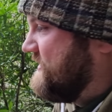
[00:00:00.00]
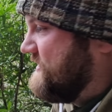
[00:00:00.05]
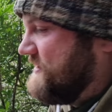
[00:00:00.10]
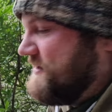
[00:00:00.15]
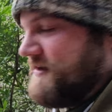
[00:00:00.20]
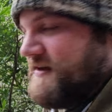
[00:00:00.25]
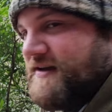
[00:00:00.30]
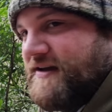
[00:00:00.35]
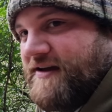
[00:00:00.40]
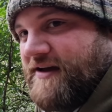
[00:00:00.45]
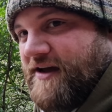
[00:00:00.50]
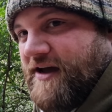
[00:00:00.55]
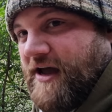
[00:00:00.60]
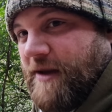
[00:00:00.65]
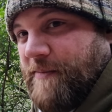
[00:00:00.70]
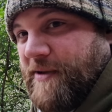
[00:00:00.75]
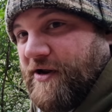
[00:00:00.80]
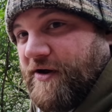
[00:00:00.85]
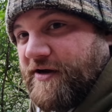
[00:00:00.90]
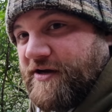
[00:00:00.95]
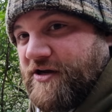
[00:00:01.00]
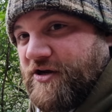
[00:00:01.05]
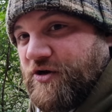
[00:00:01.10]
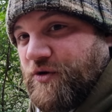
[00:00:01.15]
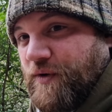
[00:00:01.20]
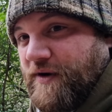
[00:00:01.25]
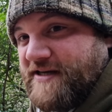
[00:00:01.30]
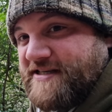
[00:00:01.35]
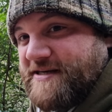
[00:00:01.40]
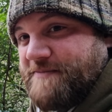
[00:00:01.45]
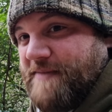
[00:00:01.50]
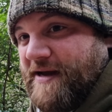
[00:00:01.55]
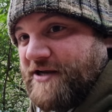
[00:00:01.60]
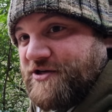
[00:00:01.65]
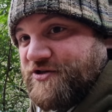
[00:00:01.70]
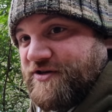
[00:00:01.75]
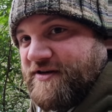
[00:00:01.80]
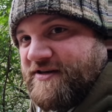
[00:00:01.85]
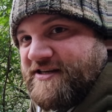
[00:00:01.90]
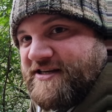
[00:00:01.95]
I mean, I can quite
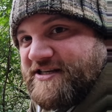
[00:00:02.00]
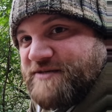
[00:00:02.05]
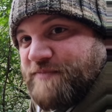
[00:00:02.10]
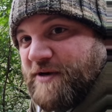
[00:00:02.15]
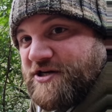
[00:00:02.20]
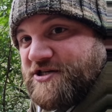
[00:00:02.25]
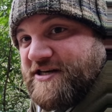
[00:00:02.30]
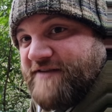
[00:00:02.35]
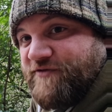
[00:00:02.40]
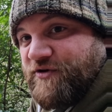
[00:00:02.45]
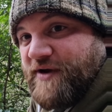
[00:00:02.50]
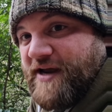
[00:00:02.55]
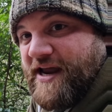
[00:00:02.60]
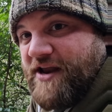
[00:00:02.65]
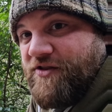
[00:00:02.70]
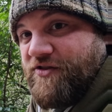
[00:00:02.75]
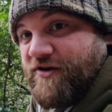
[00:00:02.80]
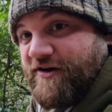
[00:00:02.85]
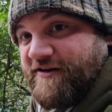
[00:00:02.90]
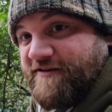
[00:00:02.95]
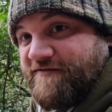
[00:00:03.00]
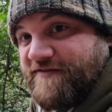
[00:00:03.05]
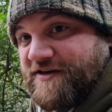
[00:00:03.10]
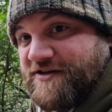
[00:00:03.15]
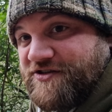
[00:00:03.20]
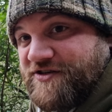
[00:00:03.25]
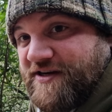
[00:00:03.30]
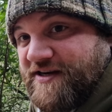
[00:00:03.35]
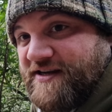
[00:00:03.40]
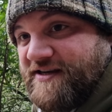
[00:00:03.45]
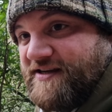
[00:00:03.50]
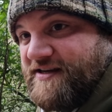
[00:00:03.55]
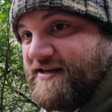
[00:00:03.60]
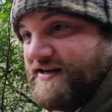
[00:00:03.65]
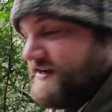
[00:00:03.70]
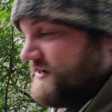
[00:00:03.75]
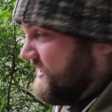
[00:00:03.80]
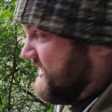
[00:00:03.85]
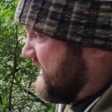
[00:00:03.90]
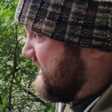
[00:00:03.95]
imagine, especially if you're here night fishing,
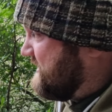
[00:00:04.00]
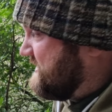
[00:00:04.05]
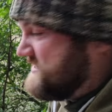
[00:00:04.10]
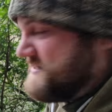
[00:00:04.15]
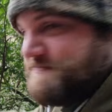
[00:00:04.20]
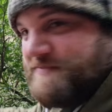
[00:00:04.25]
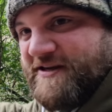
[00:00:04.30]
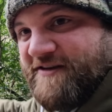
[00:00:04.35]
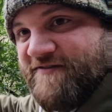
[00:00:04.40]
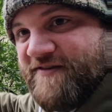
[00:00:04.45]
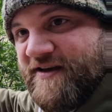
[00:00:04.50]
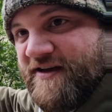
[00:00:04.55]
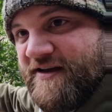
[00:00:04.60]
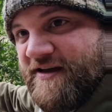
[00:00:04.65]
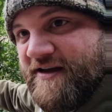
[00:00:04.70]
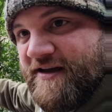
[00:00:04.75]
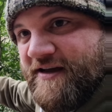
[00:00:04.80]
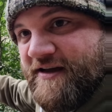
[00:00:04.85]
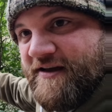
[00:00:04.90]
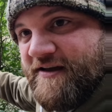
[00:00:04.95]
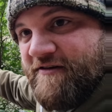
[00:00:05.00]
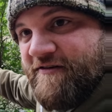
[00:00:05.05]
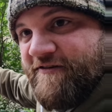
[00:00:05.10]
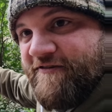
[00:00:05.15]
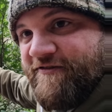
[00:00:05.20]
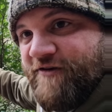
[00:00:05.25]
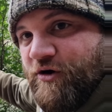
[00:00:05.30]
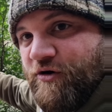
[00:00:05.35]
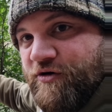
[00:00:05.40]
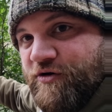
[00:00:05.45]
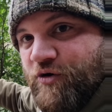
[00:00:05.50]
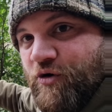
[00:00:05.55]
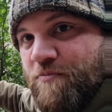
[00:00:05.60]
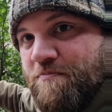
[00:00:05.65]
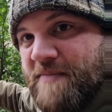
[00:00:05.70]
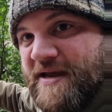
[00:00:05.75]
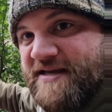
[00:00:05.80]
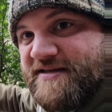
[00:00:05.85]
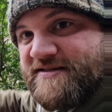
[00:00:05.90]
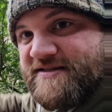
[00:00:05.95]
and there's a bit of fog or
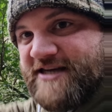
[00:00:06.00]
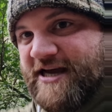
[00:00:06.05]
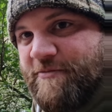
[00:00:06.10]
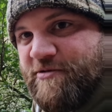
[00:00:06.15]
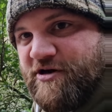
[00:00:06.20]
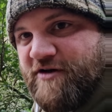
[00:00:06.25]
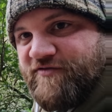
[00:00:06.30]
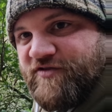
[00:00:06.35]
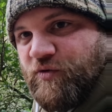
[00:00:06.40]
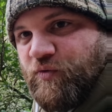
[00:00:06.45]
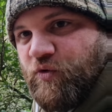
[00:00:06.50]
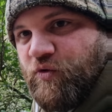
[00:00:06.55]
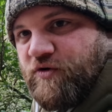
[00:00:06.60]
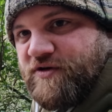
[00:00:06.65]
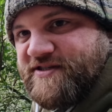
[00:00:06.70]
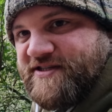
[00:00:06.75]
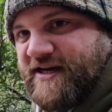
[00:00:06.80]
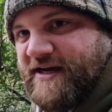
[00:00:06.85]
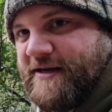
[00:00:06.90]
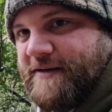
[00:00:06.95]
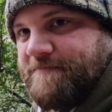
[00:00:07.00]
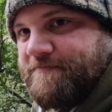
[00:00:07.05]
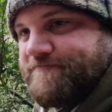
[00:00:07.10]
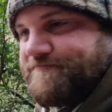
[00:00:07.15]
mist coming off the water,